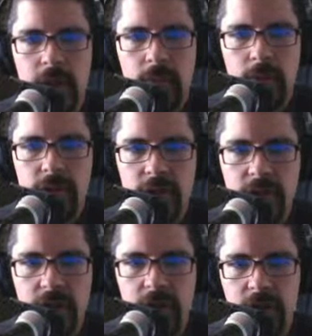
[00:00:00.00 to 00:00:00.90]
Where she
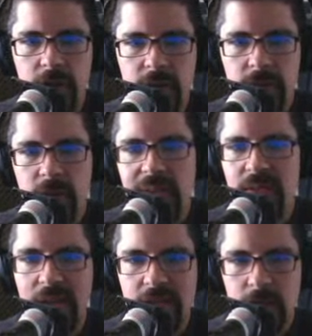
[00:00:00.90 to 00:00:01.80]
says this, therefore I've
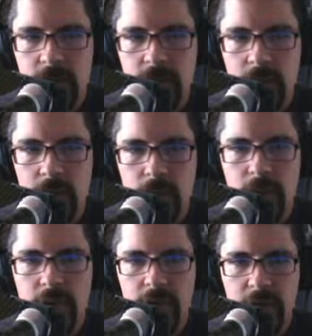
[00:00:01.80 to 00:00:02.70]
lent him to the
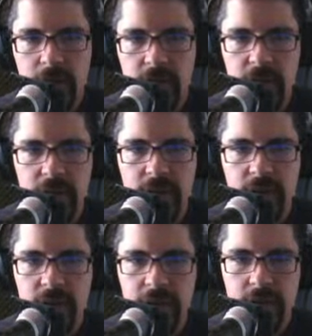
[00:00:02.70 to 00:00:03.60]
Lord. As long as he lives,
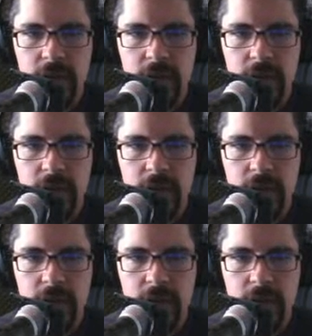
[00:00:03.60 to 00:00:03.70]
he's lent to